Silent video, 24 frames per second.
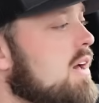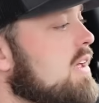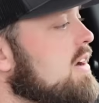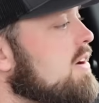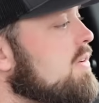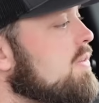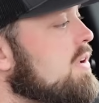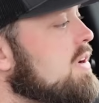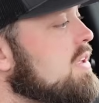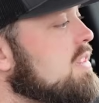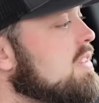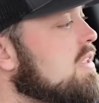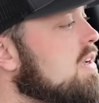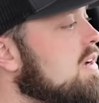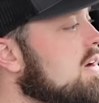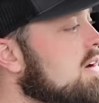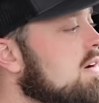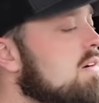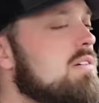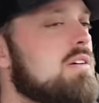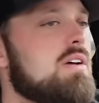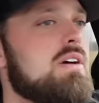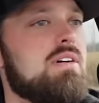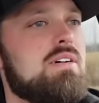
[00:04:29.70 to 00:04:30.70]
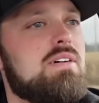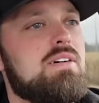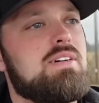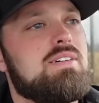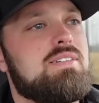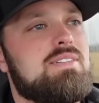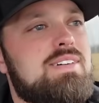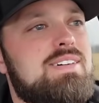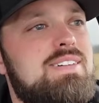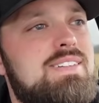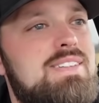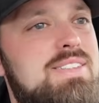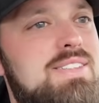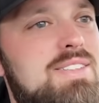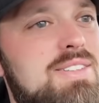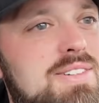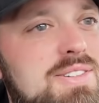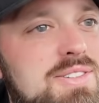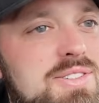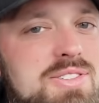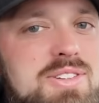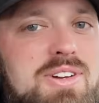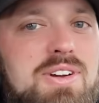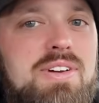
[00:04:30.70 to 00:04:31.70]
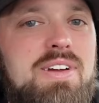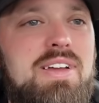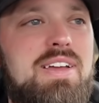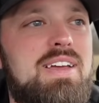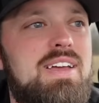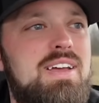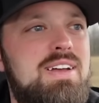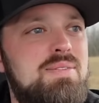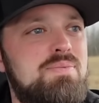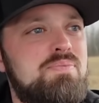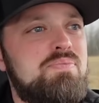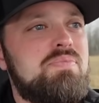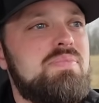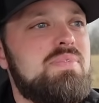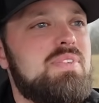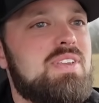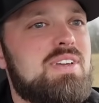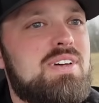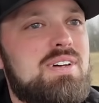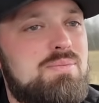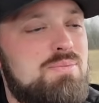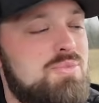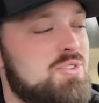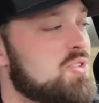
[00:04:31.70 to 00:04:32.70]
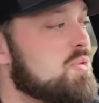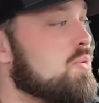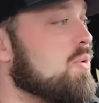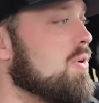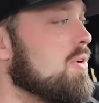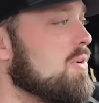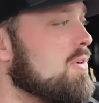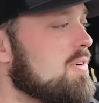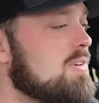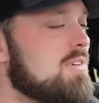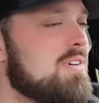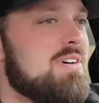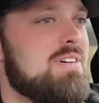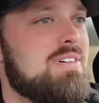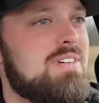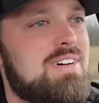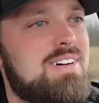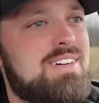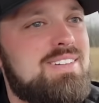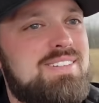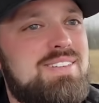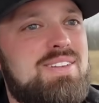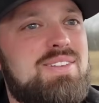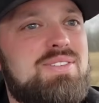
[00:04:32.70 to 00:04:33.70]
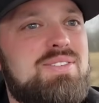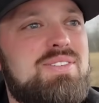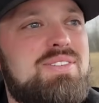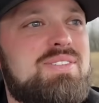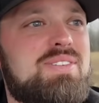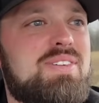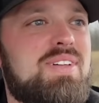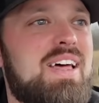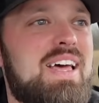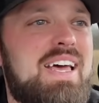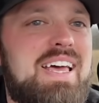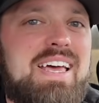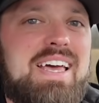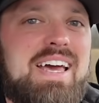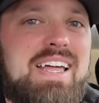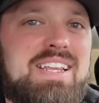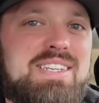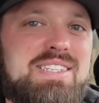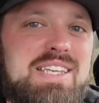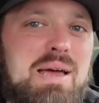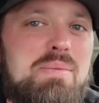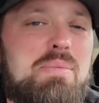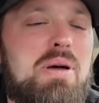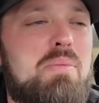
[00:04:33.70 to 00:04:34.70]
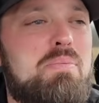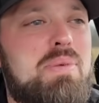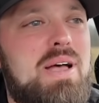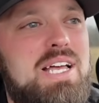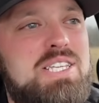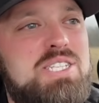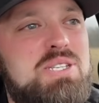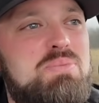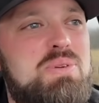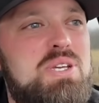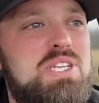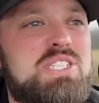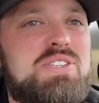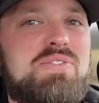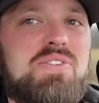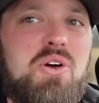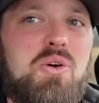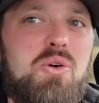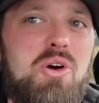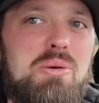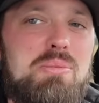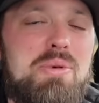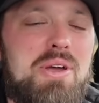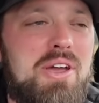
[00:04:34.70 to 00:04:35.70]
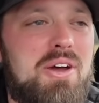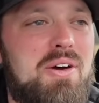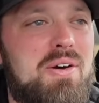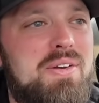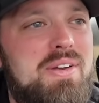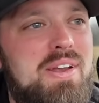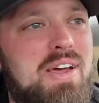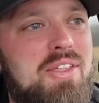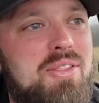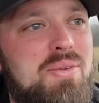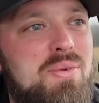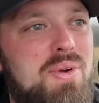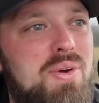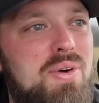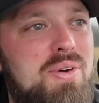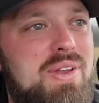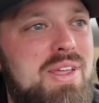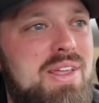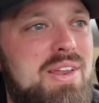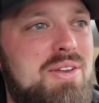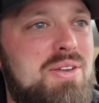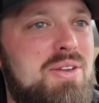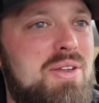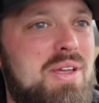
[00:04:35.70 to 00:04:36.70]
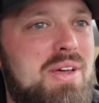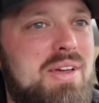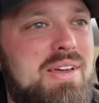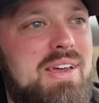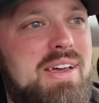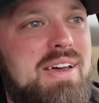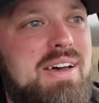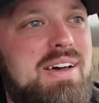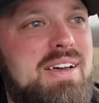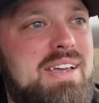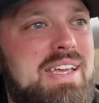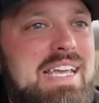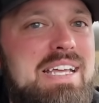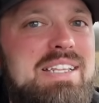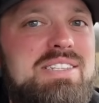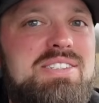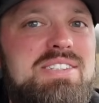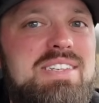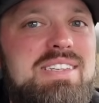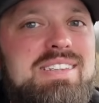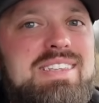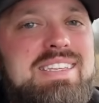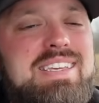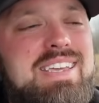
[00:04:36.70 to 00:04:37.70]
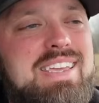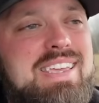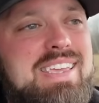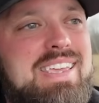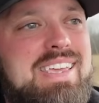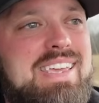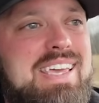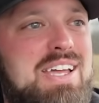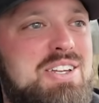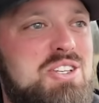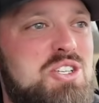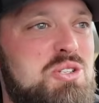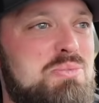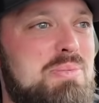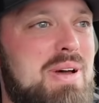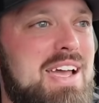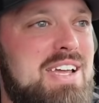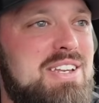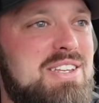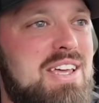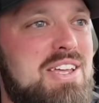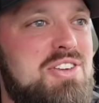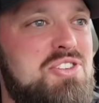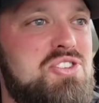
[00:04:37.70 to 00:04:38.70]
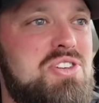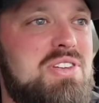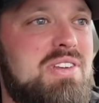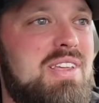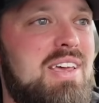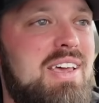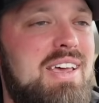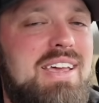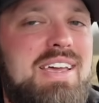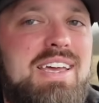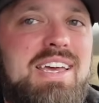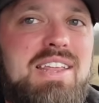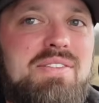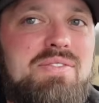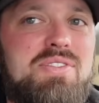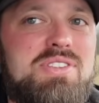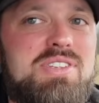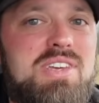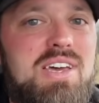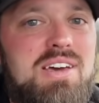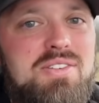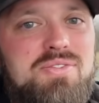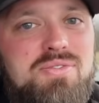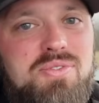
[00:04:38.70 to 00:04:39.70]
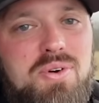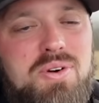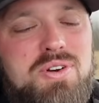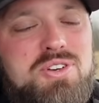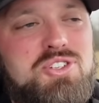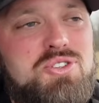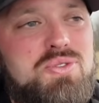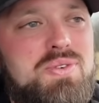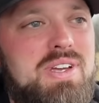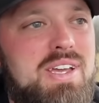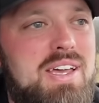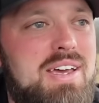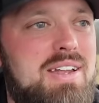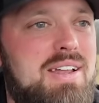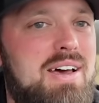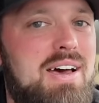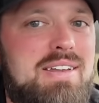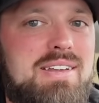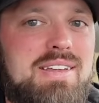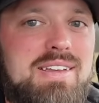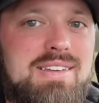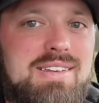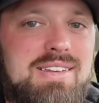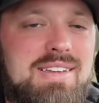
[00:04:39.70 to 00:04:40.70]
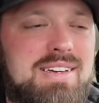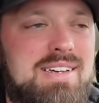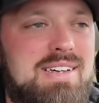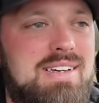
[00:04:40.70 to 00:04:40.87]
on it right there. So sorry, squirrel. Anytime I pass a piece of equipment going down the road, it instantly catches my attention. And if it's got a forestry head on it,